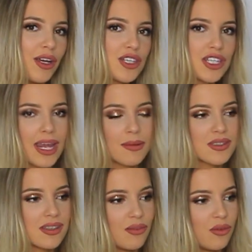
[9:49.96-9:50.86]

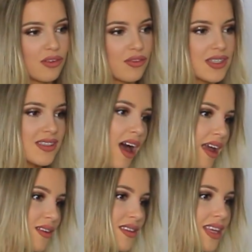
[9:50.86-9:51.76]
shapes and all different
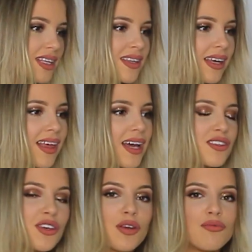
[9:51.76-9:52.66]
styles and things like that.
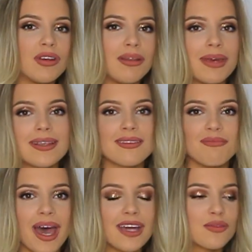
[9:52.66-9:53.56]
So you can really mix
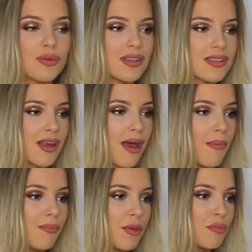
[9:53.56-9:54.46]
and match with this
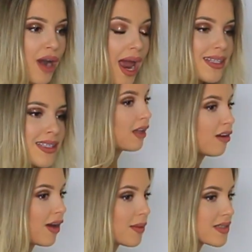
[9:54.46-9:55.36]
brand.
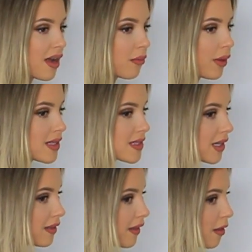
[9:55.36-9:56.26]
Love how it's
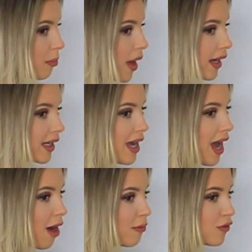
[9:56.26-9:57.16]
high-waisted, and then the back,
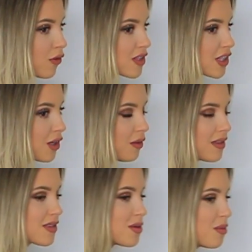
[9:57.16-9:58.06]
you've got this cute
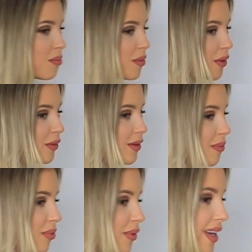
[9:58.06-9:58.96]
little
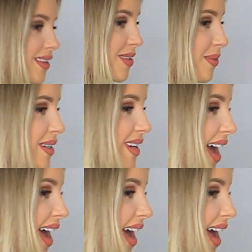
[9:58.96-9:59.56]
moon print, which